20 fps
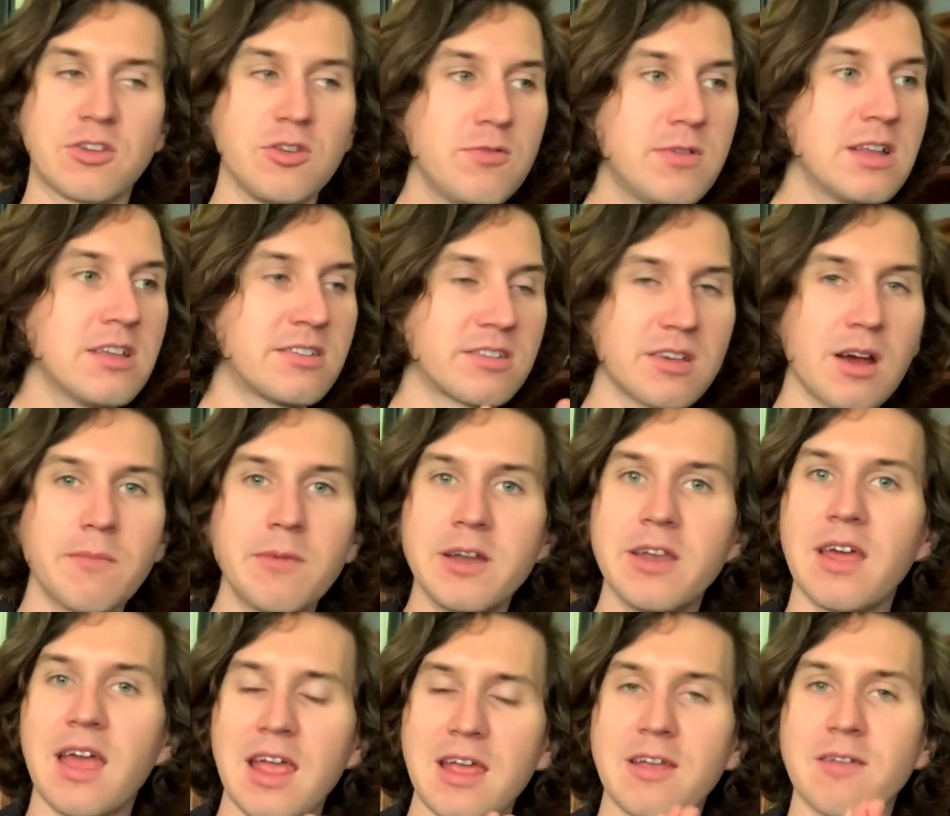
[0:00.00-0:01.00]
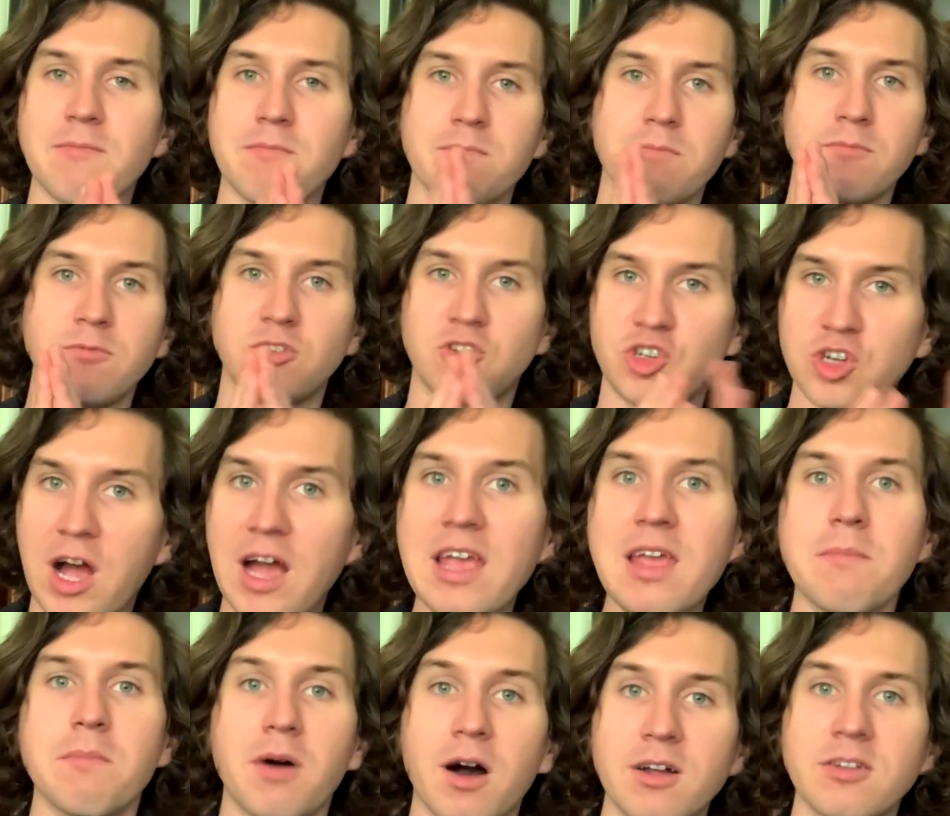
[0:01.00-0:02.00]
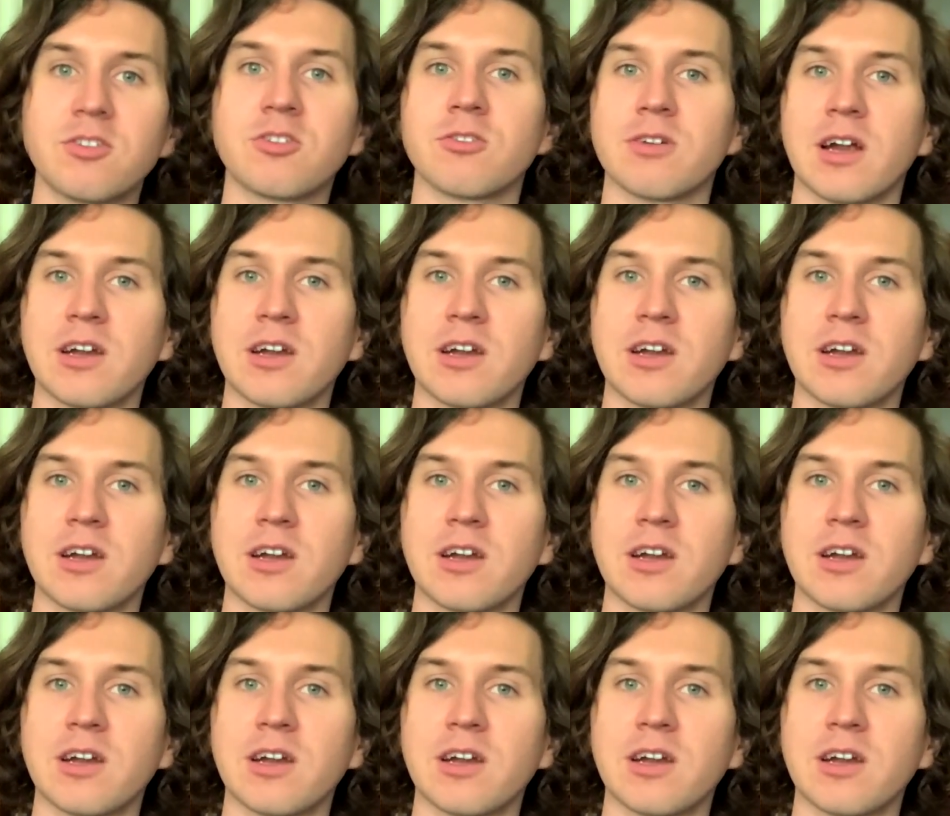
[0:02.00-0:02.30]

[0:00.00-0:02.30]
You can summon a giant monster